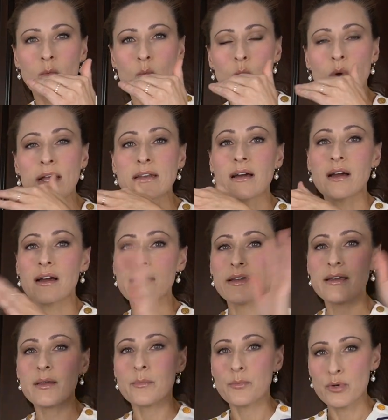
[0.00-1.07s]
When
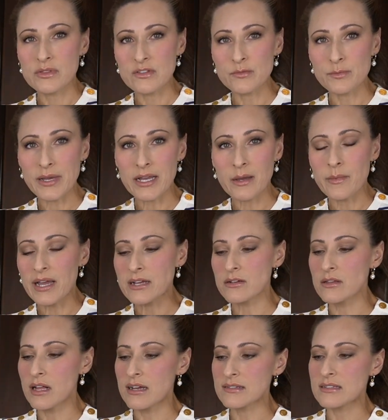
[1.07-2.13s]
I put this back in my
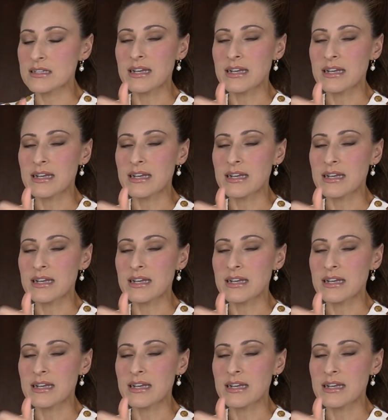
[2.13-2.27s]
closet,